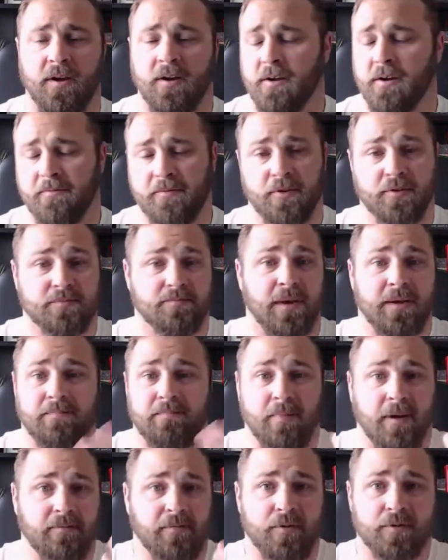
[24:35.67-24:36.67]
uh, first
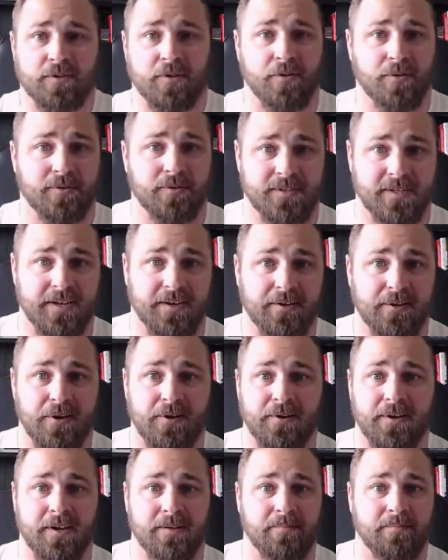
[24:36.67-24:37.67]
my, my first goal is to get
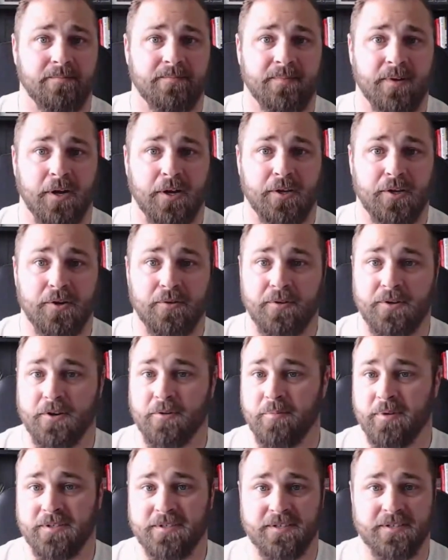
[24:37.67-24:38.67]
clarity on on you and
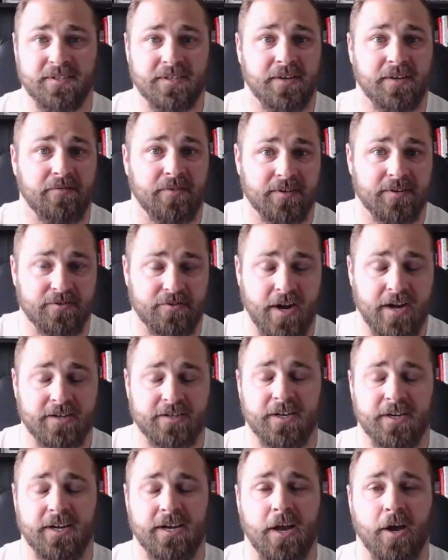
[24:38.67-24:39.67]
your business and if this
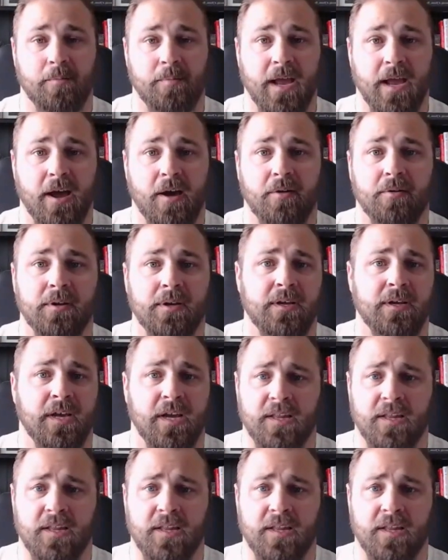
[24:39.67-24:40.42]
strategy can help you out